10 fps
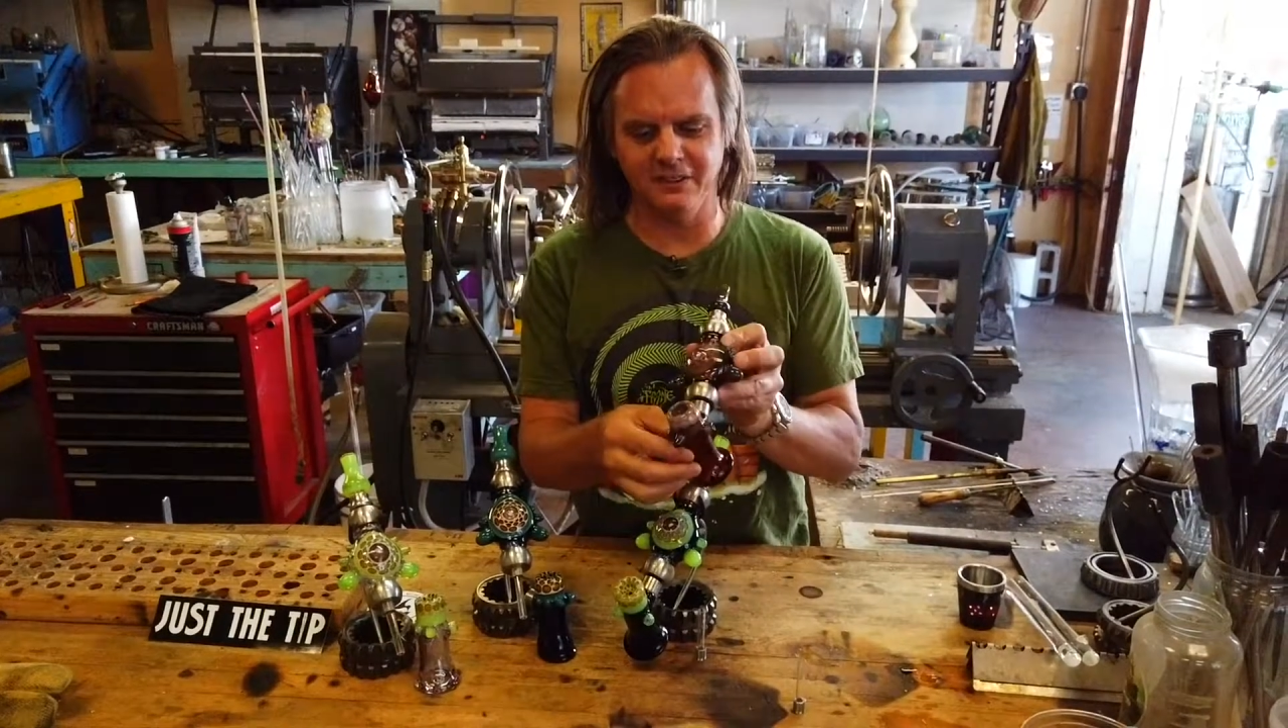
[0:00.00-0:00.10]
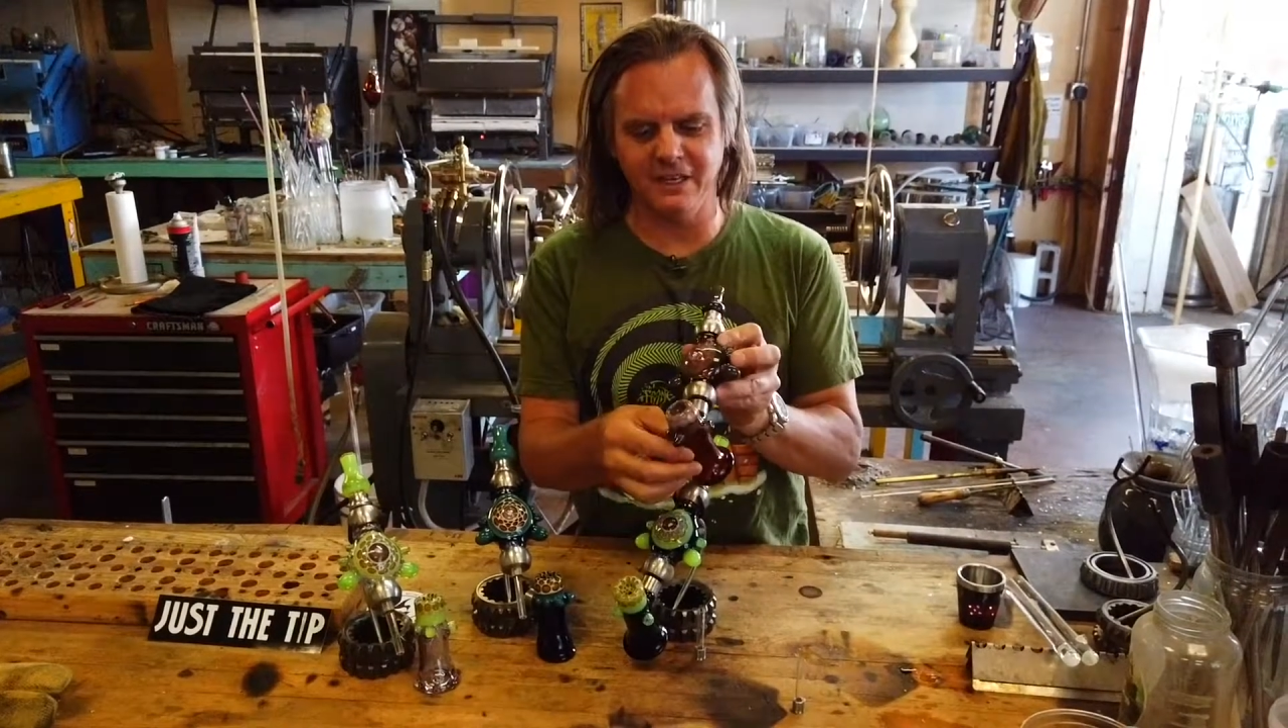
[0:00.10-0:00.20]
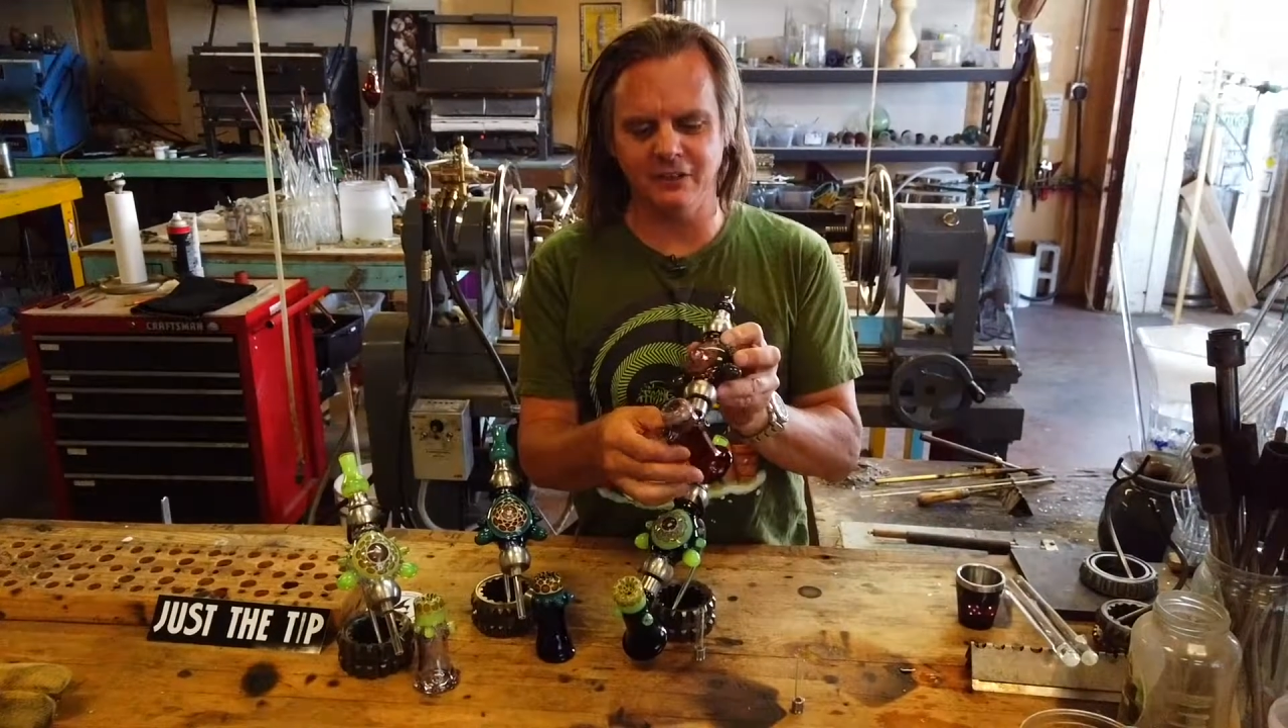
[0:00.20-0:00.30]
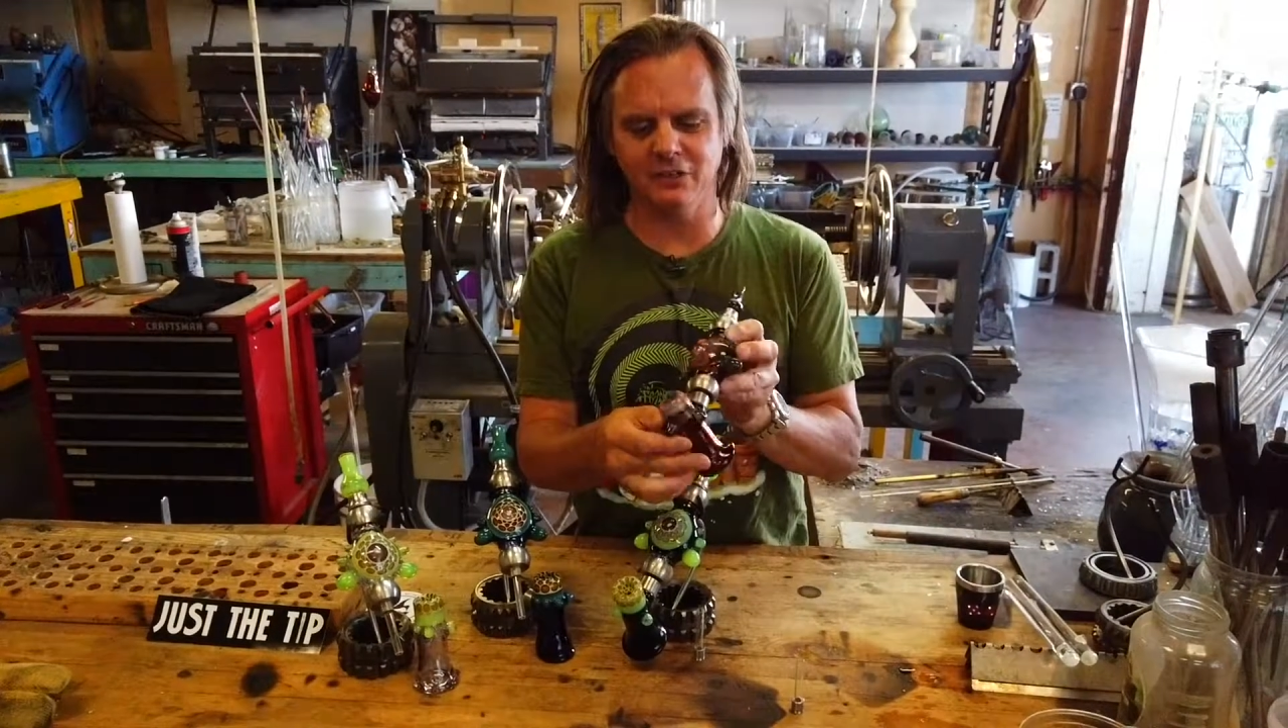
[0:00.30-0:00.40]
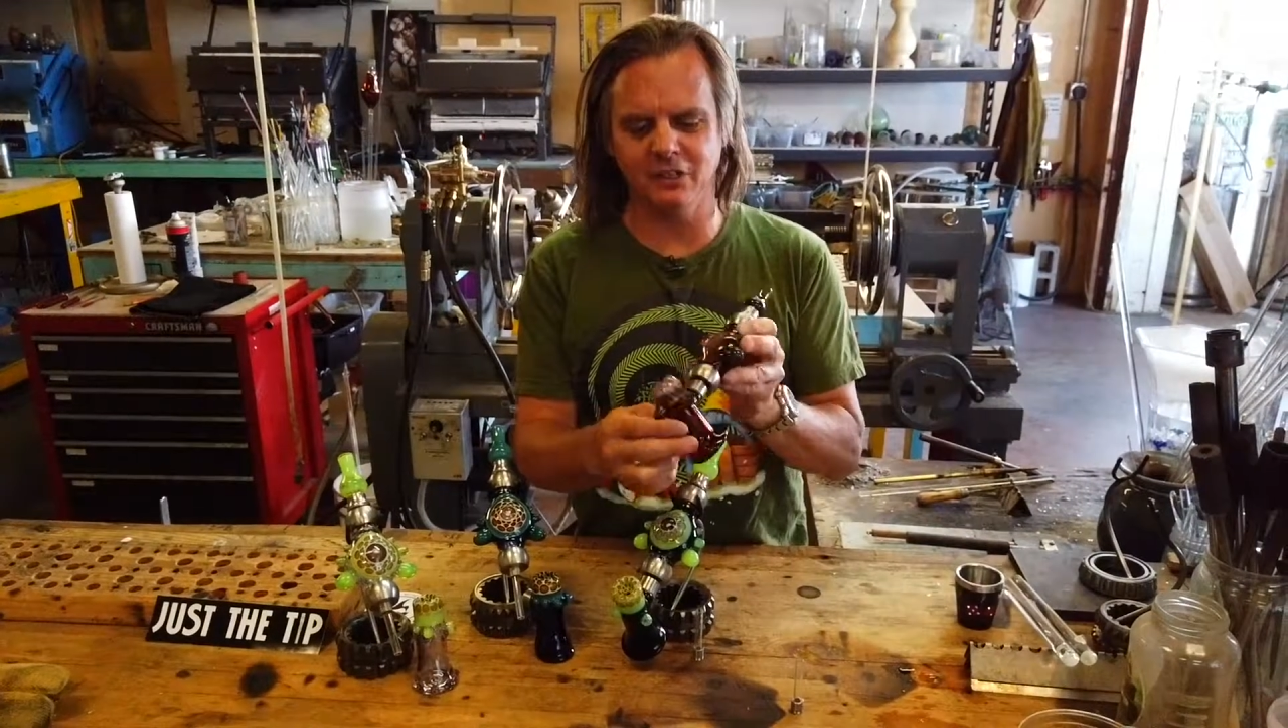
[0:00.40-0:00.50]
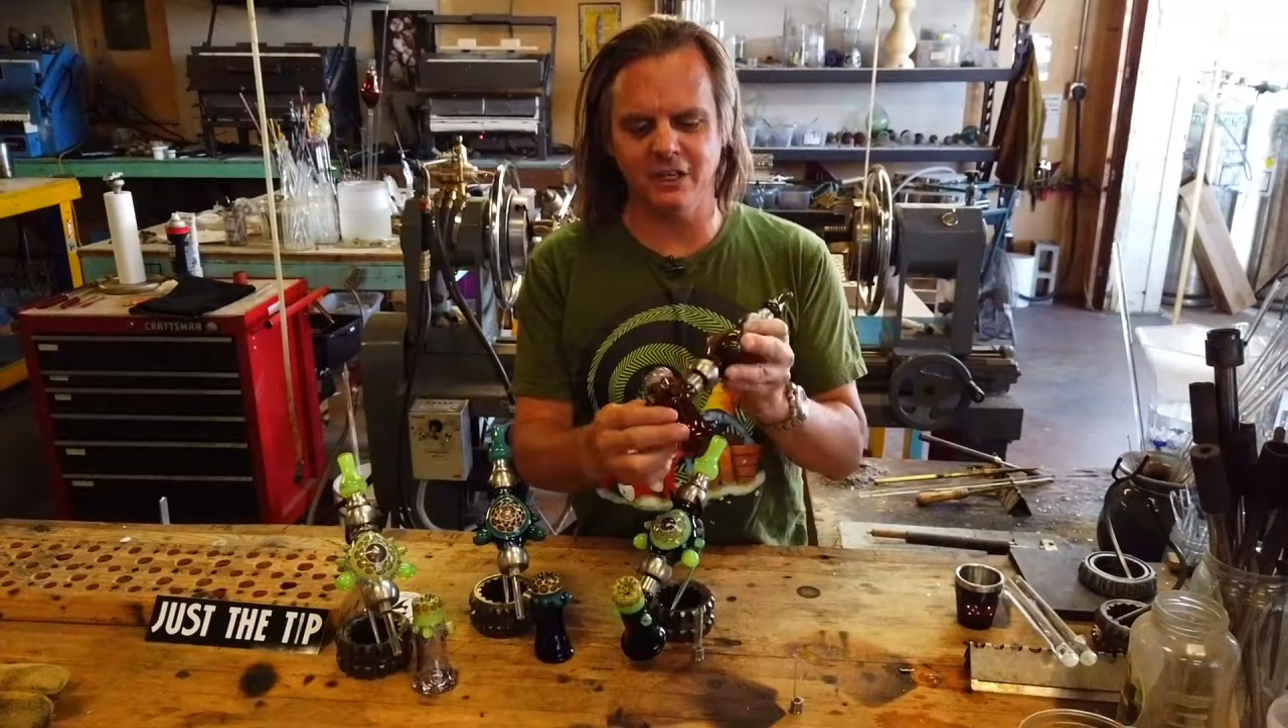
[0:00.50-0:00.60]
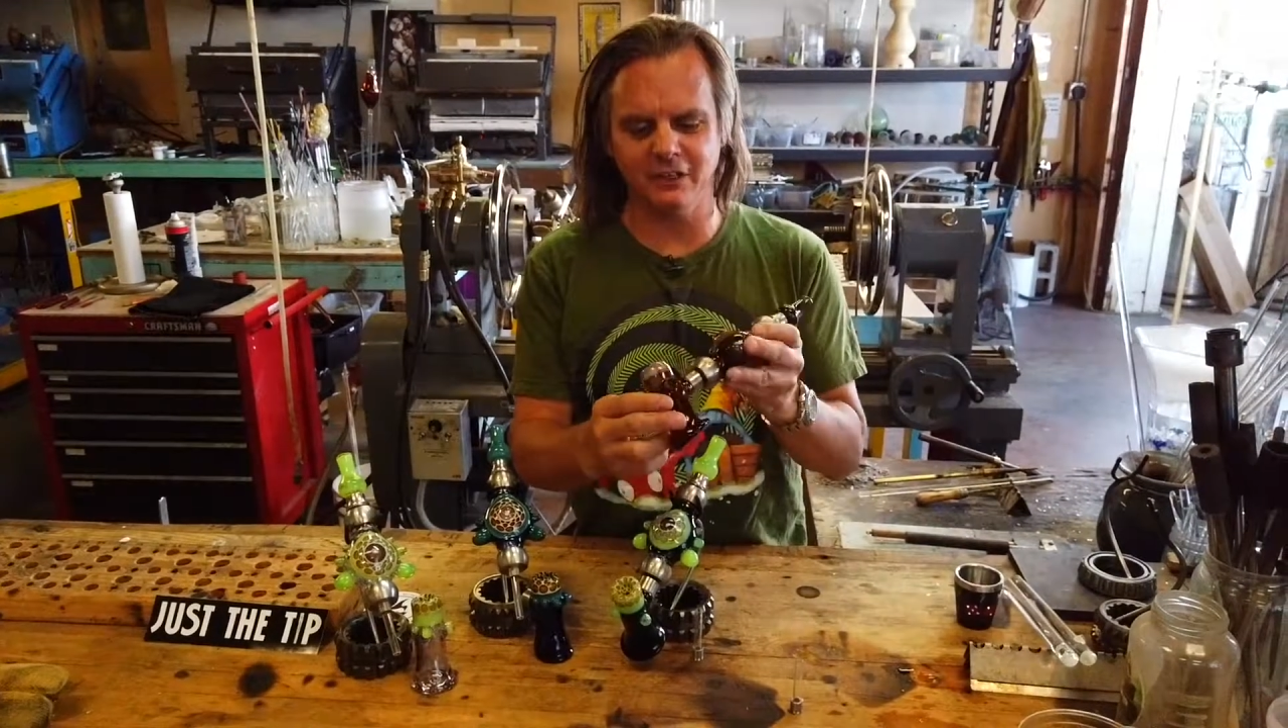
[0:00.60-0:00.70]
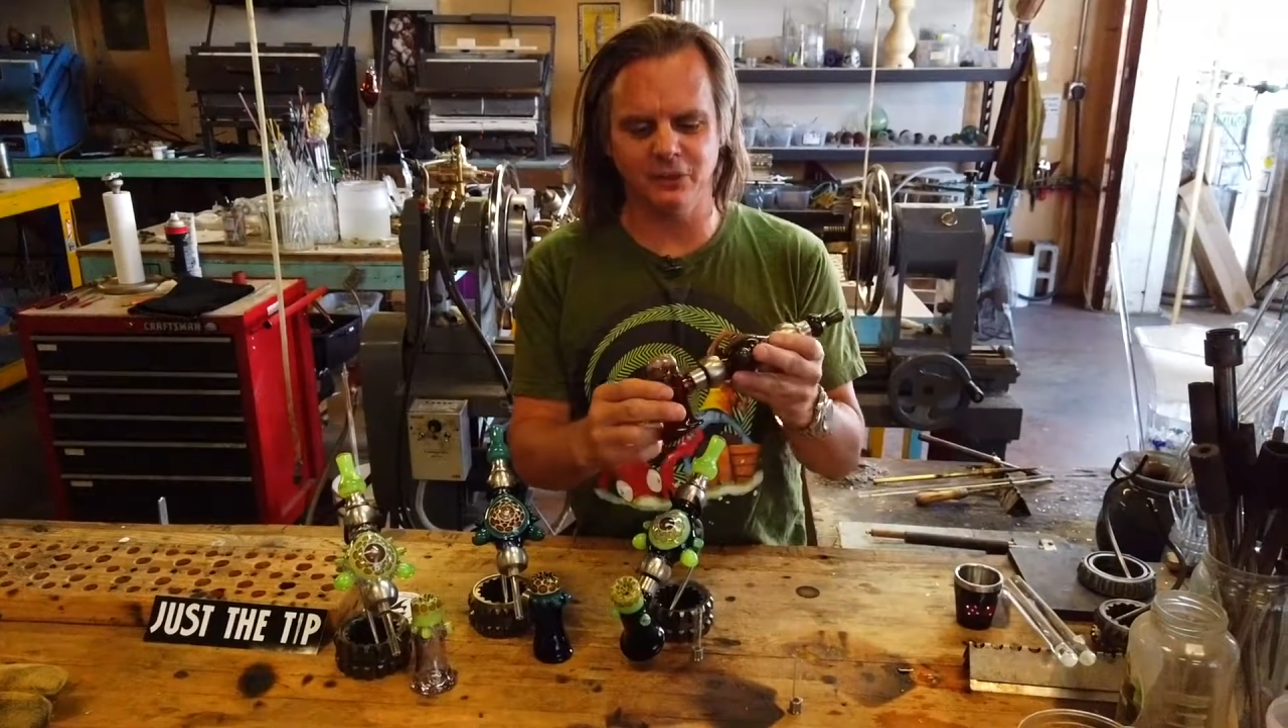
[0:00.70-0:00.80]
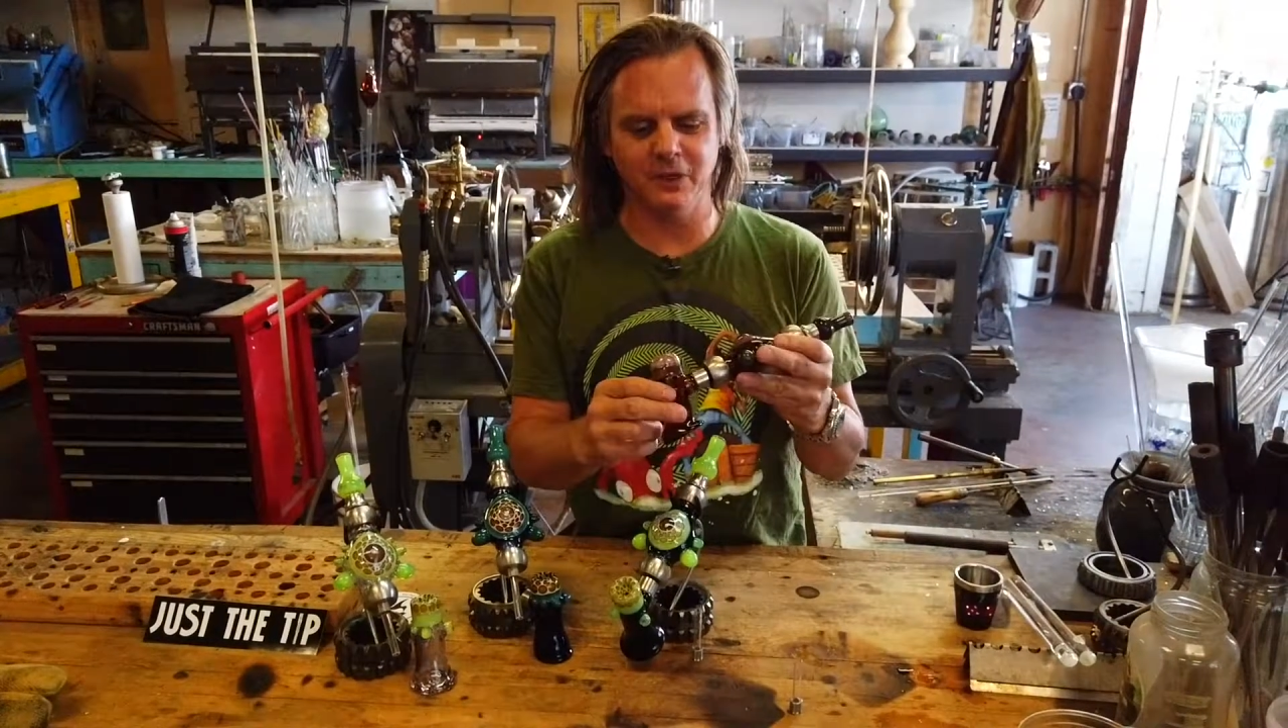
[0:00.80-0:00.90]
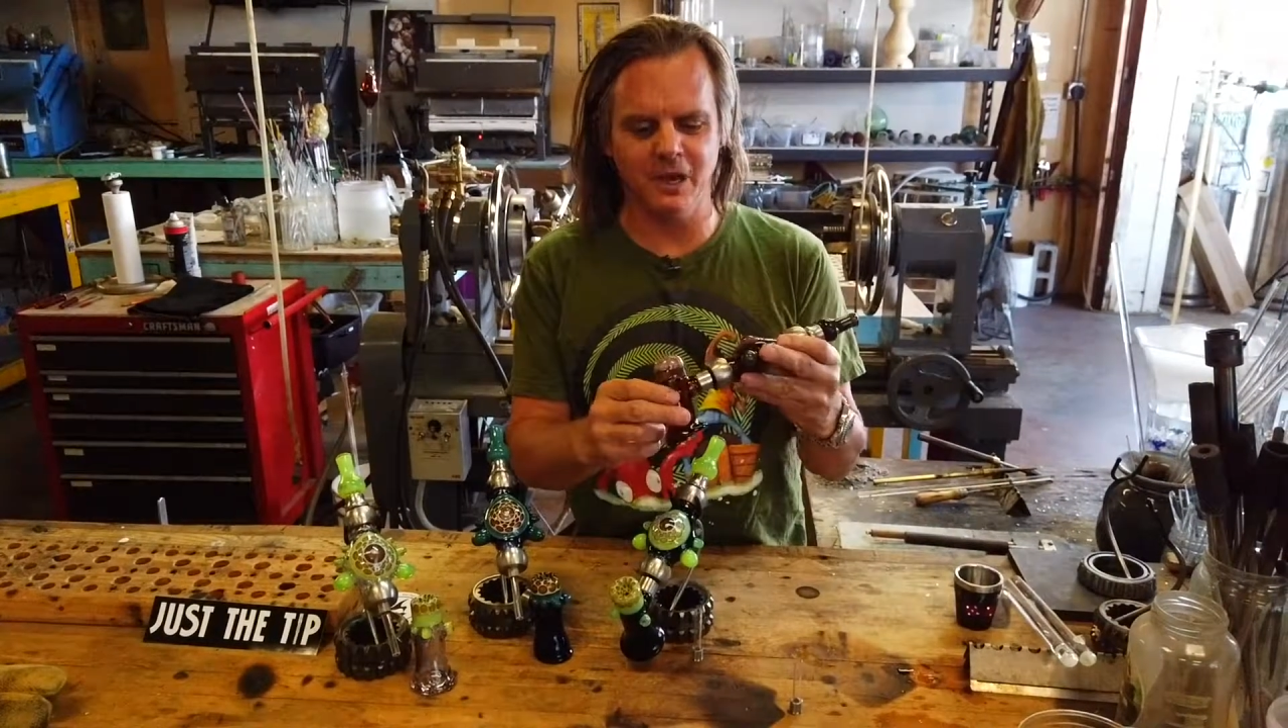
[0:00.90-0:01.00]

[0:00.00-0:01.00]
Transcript: nectar collector